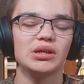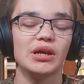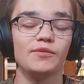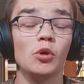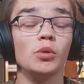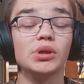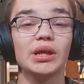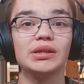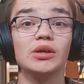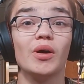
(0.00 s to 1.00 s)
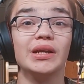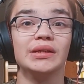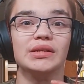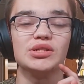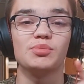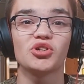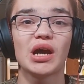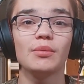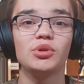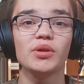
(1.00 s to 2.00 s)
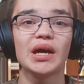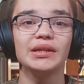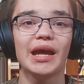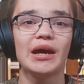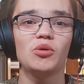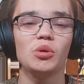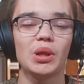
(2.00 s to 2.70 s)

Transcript: If you would like to go ahead and to subscribe, do that now,